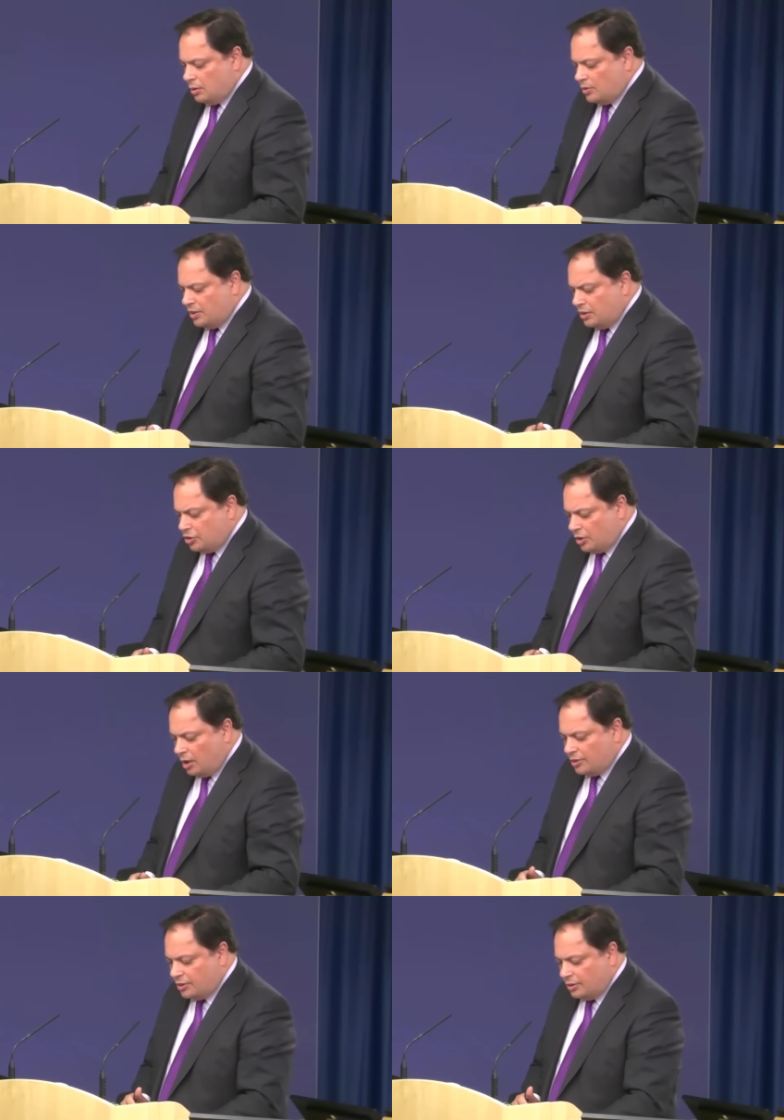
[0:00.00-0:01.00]
there was an
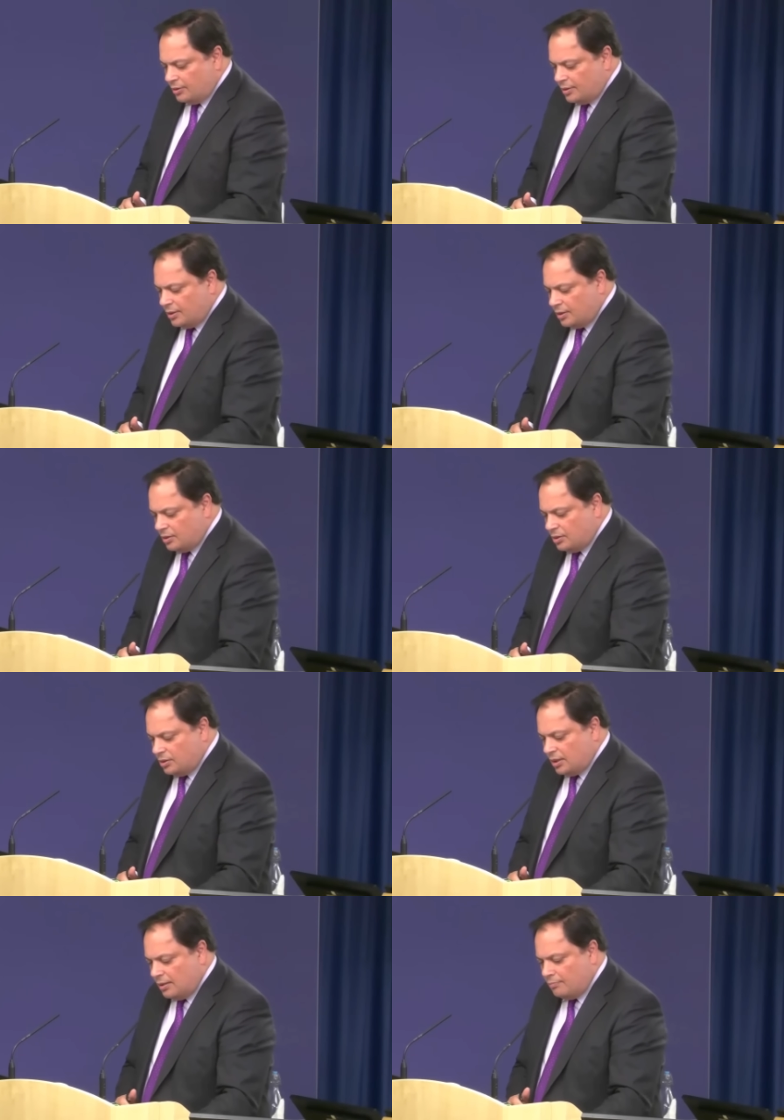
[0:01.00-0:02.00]
instruction that
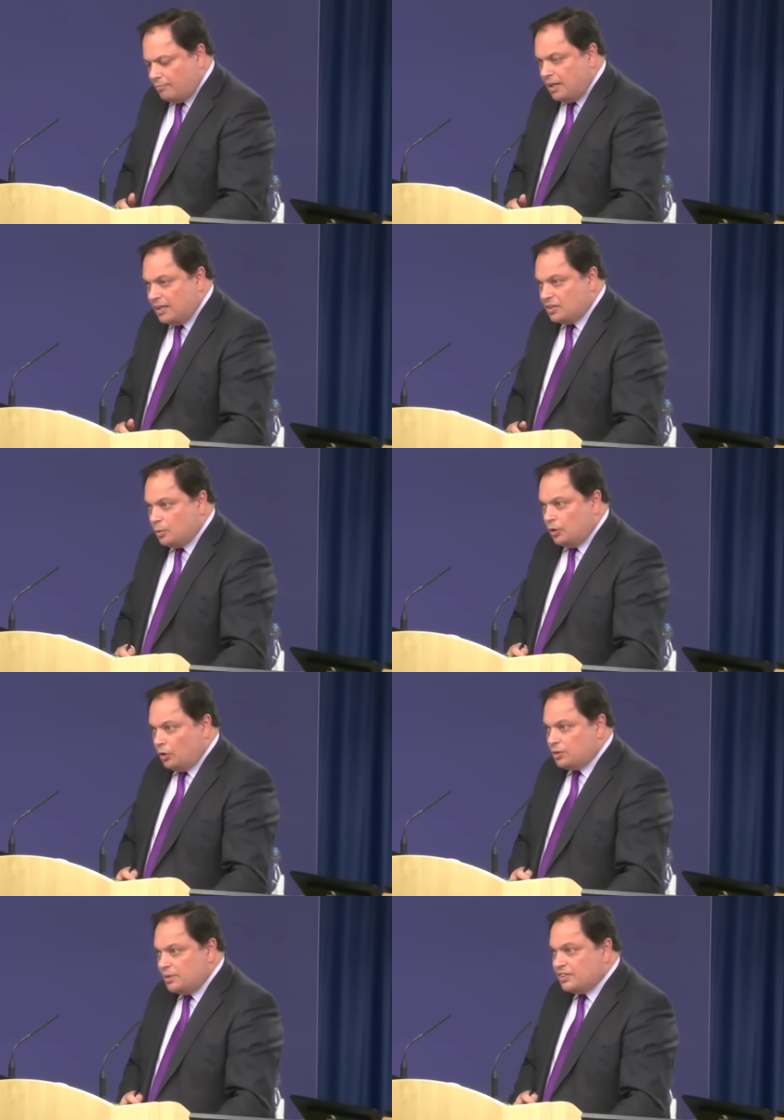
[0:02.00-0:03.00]
um, minutes were
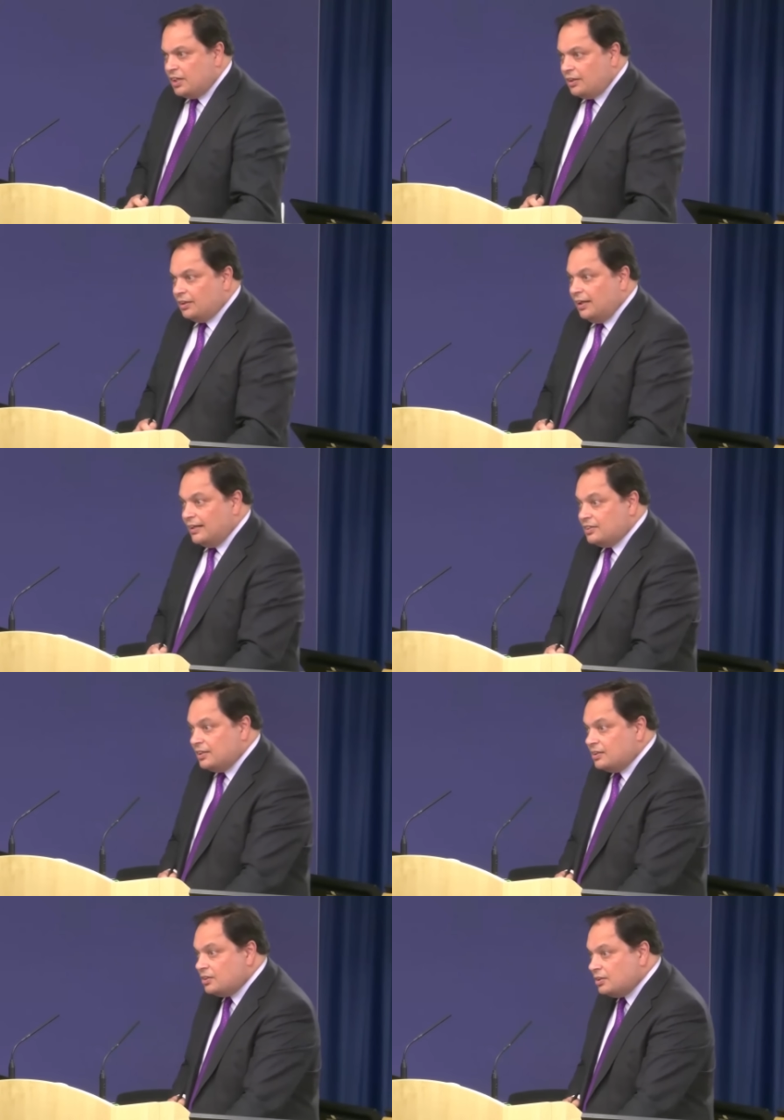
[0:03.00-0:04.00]
not to be
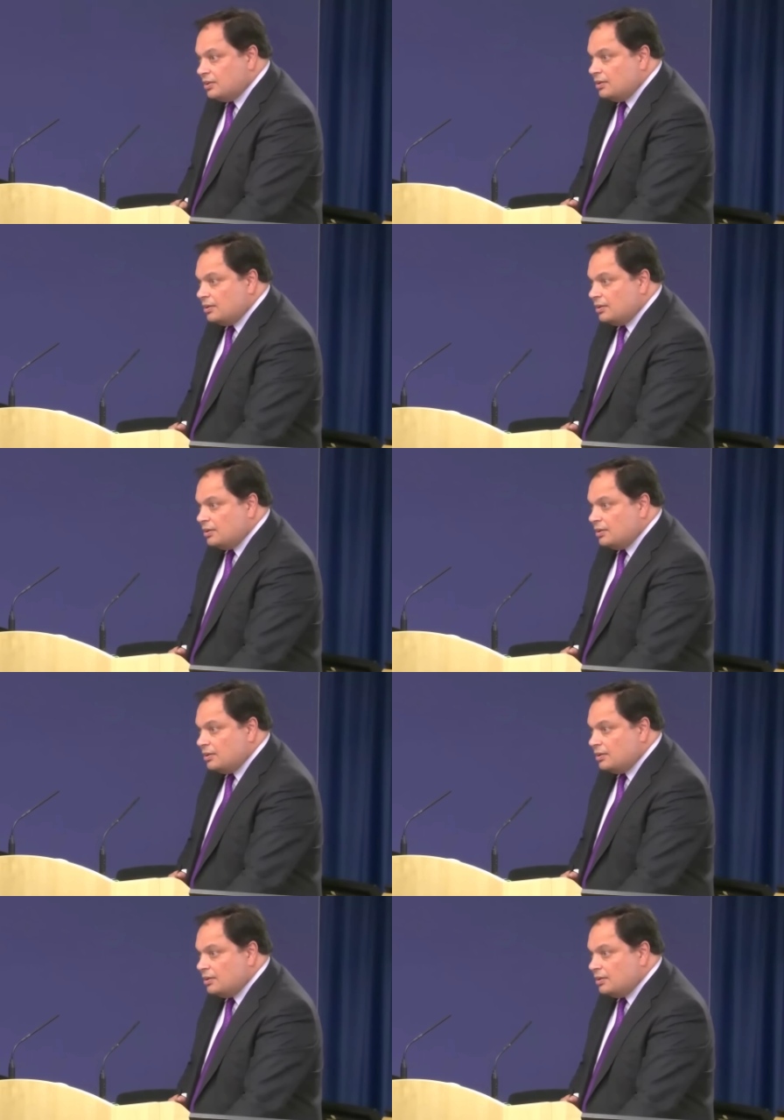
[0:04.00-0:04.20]
circulated,